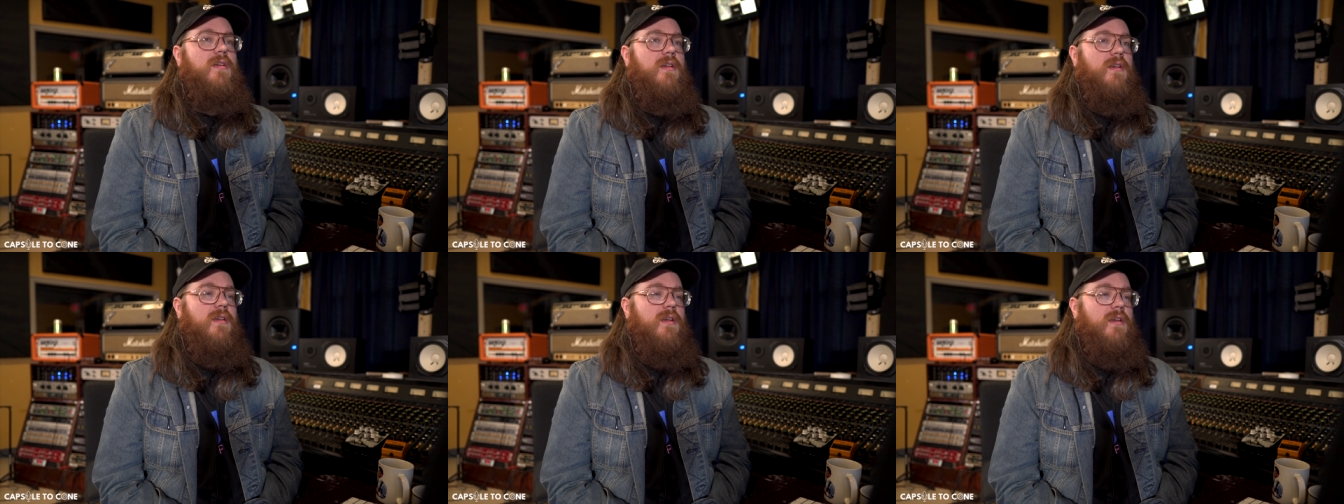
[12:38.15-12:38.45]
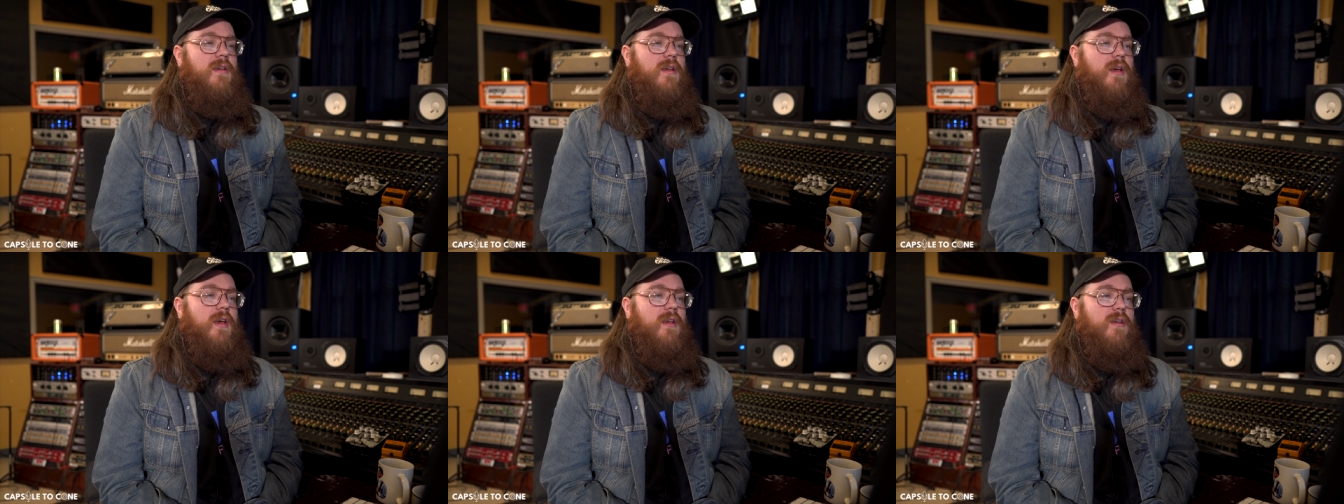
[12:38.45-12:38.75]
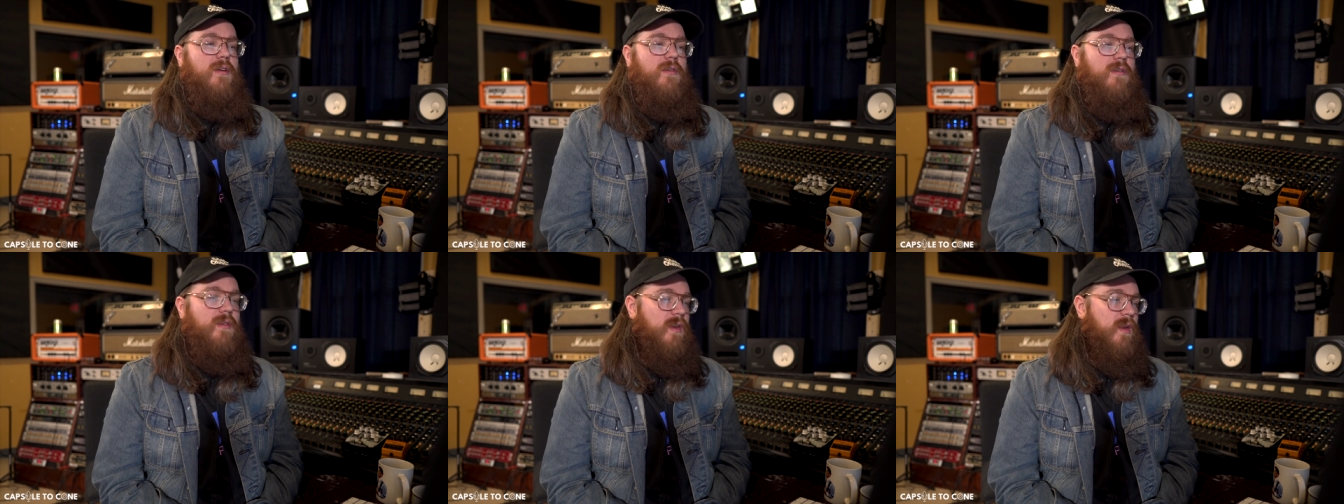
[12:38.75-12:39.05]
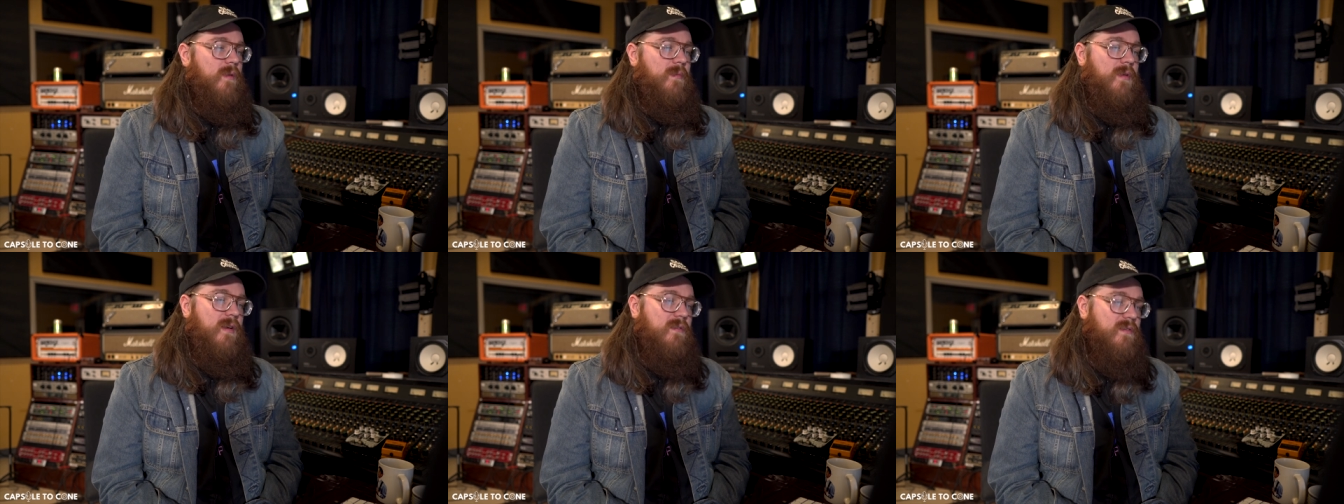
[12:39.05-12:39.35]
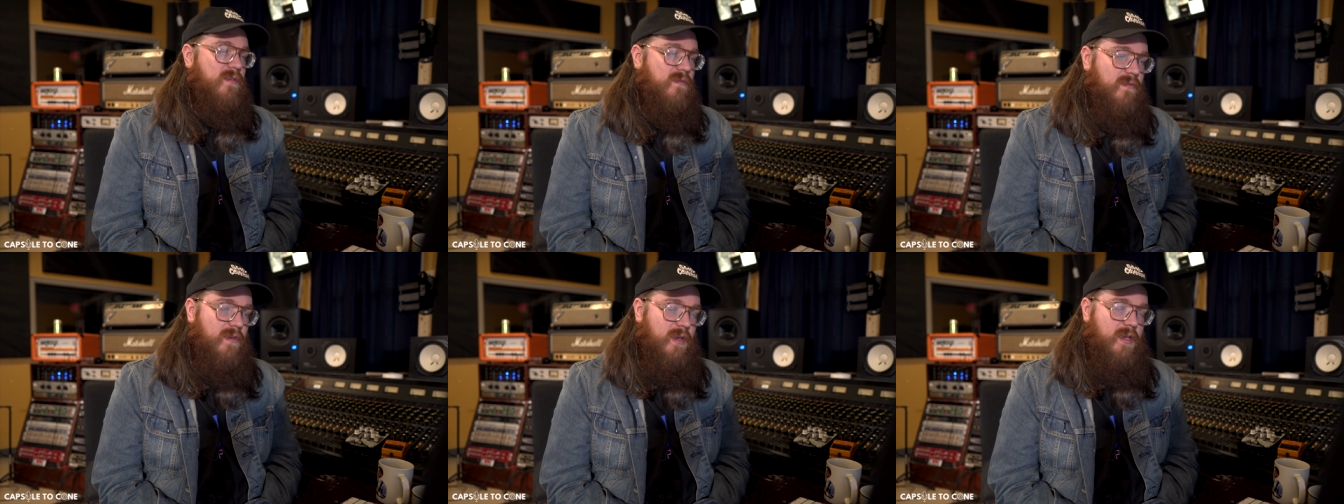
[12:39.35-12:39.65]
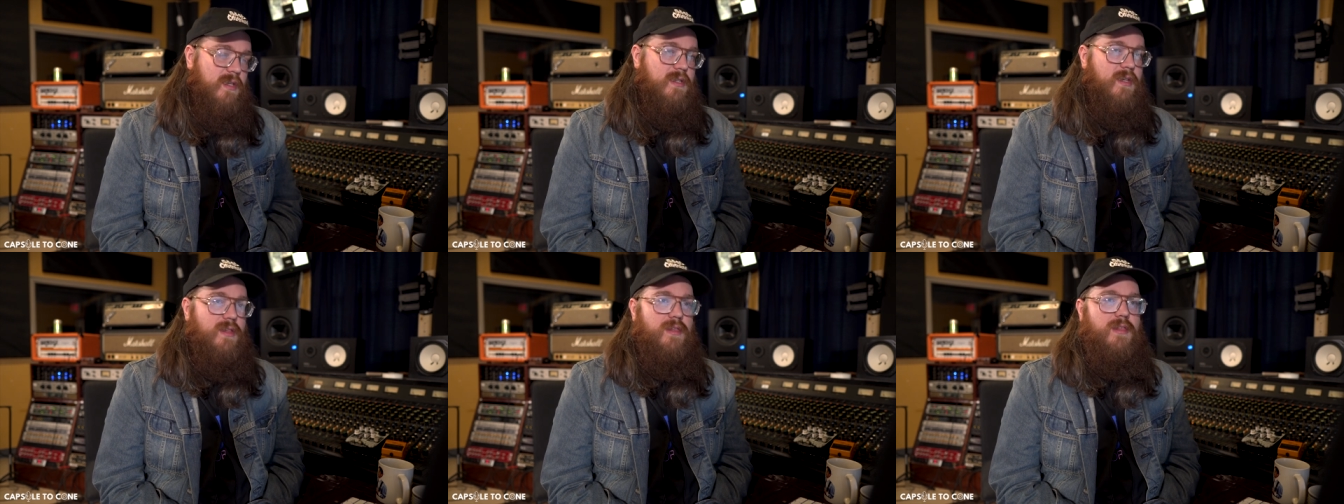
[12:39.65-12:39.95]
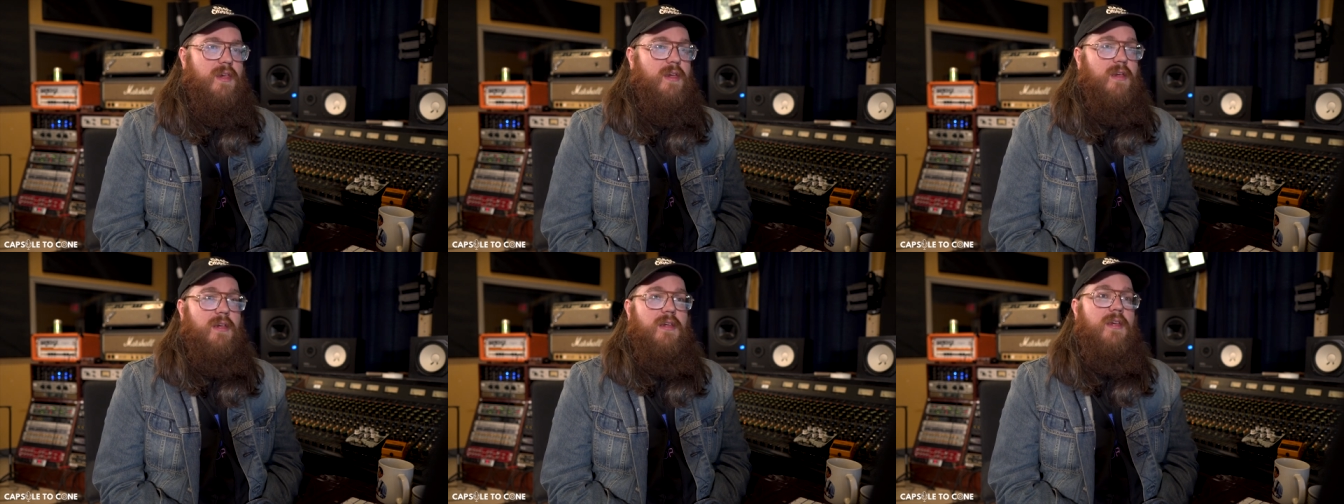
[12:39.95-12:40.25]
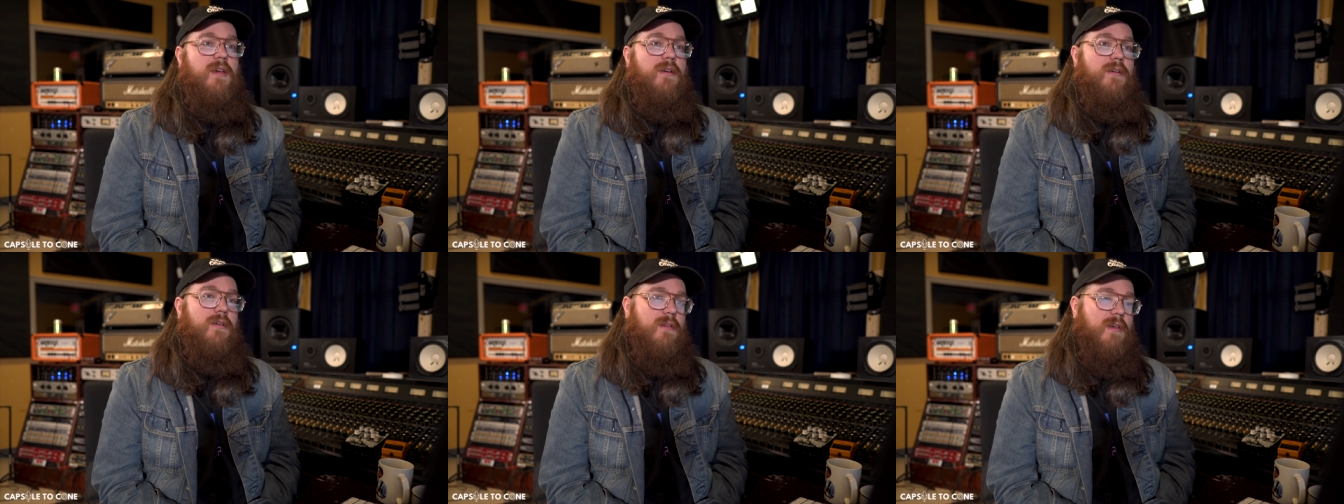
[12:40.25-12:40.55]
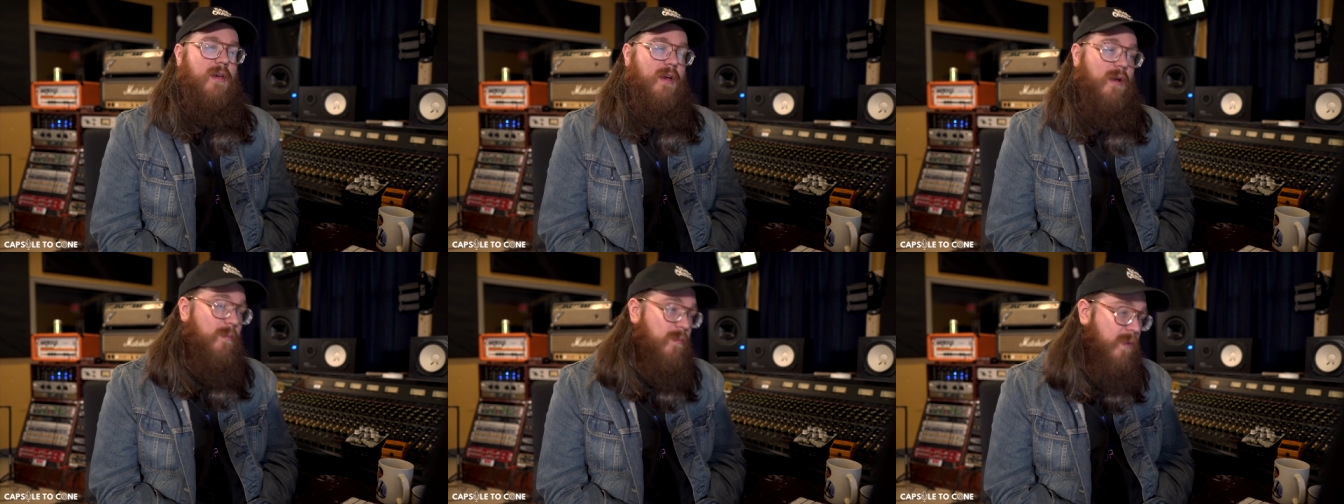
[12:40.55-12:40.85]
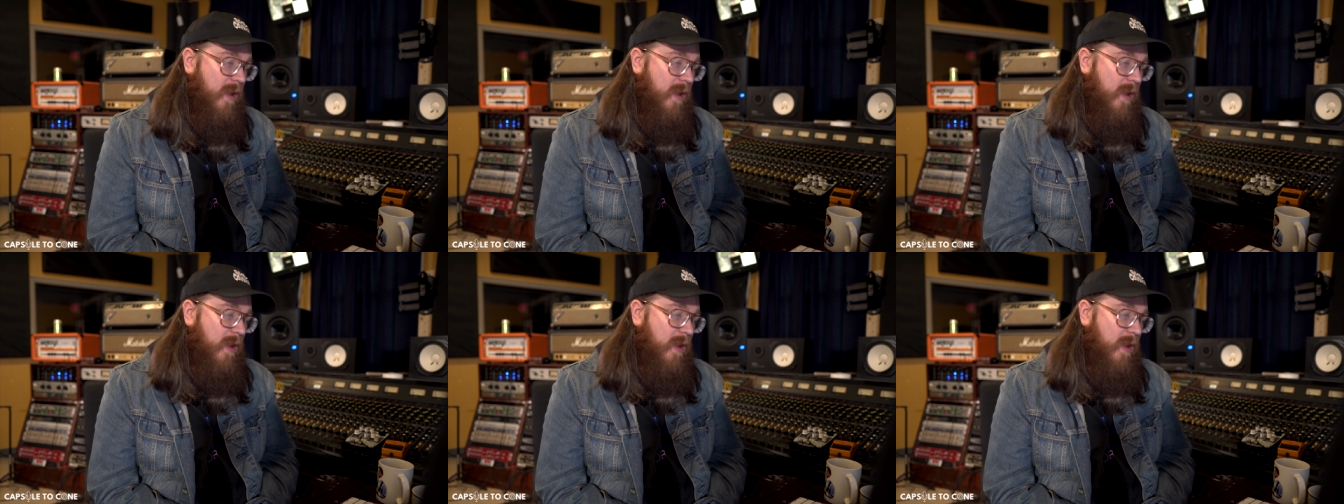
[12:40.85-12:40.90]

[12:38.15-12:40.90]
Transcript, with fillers: and I know that I'm gonna have to fix a thing here or there.